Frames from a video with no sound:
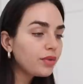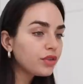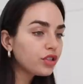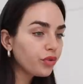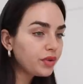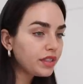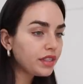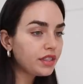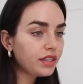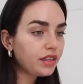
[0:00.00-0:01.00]
was so
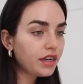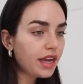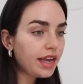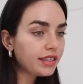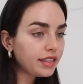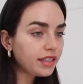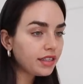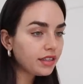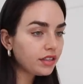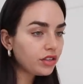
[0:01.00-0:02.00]
resistant and
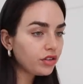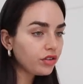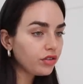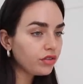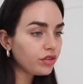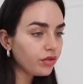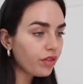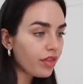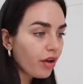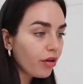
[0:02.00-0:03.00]
hesitant to do
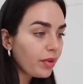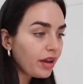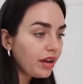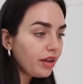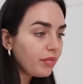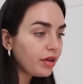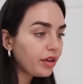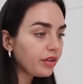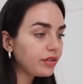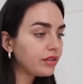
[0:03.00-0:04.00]
therapy
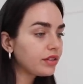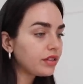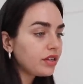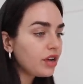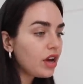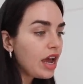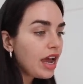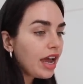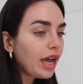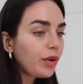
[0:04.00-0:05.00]
because
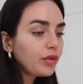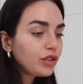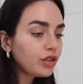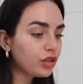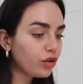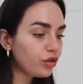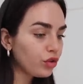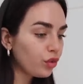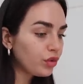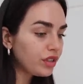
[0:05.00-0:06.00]
it was just so
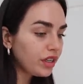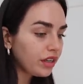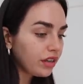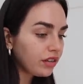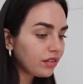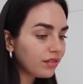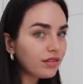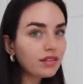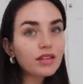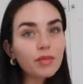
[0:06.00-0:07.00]
daunting
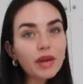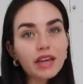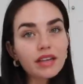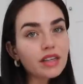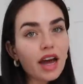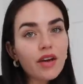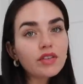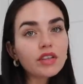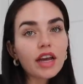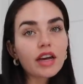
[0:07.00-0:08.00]
to me to have
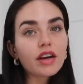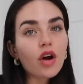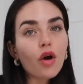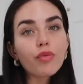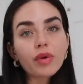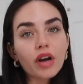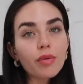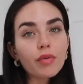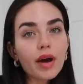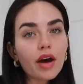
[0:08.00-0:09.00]
to like open
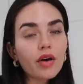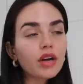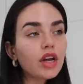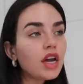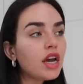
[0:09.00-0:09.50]
up about